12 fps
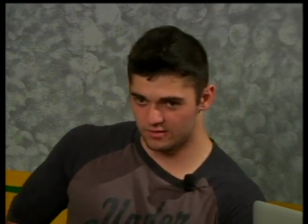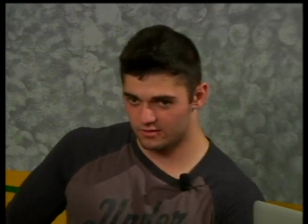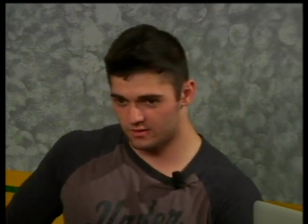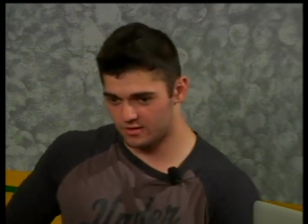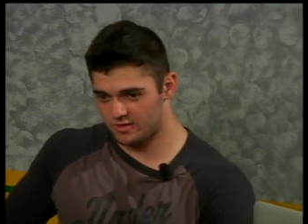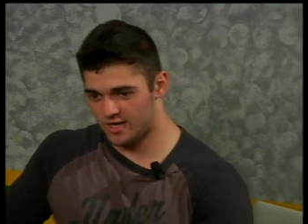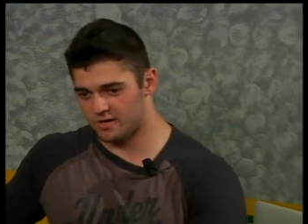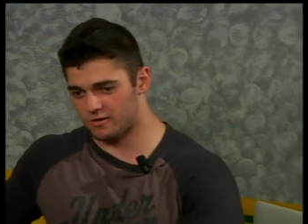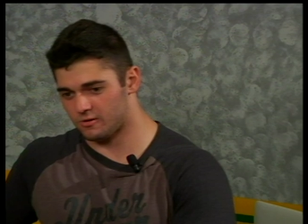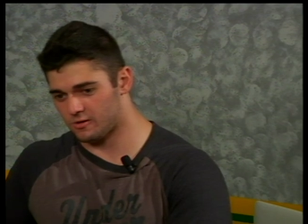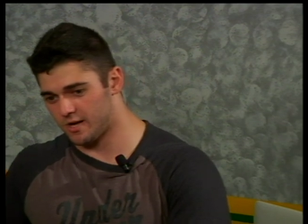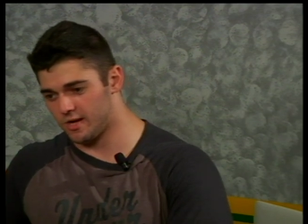There's that
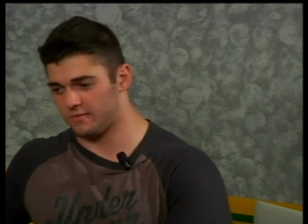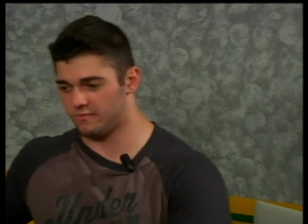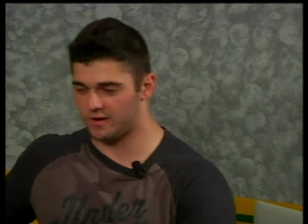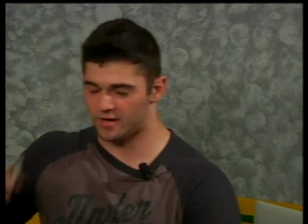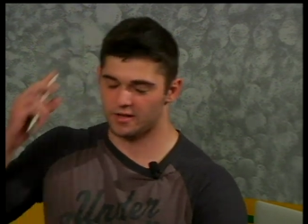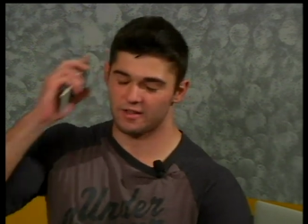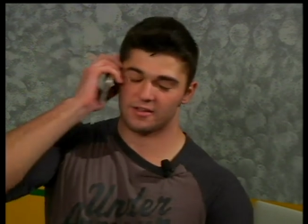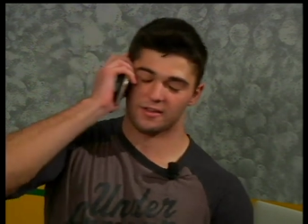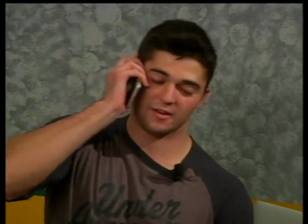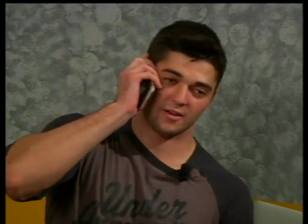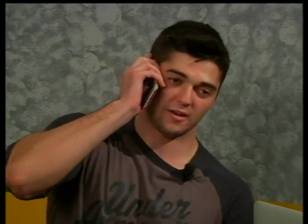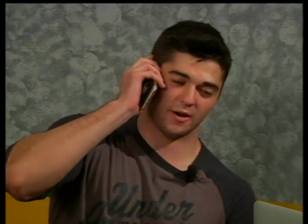girl again. Fuck.
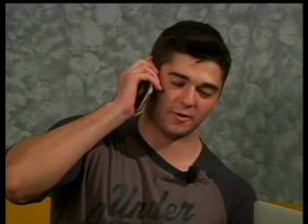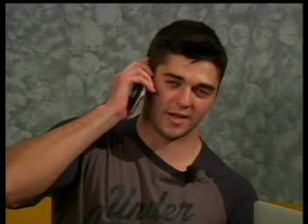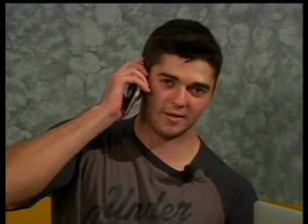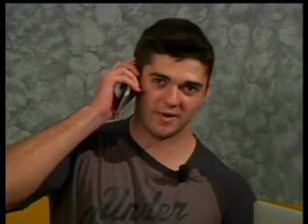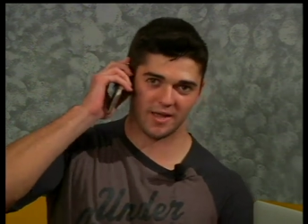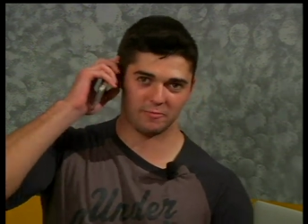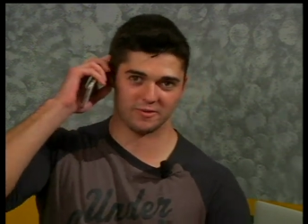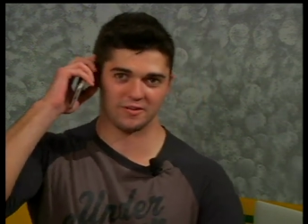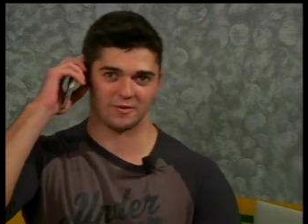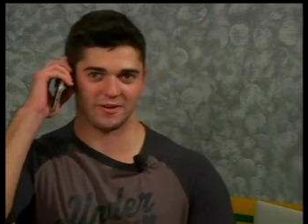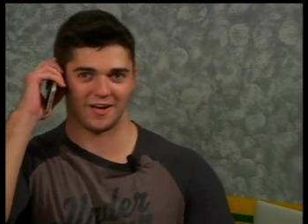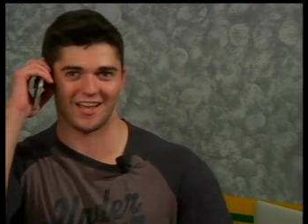Oh, hey mom, what's
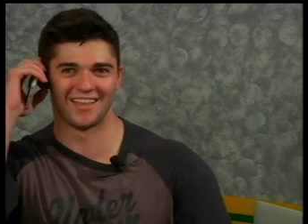going on?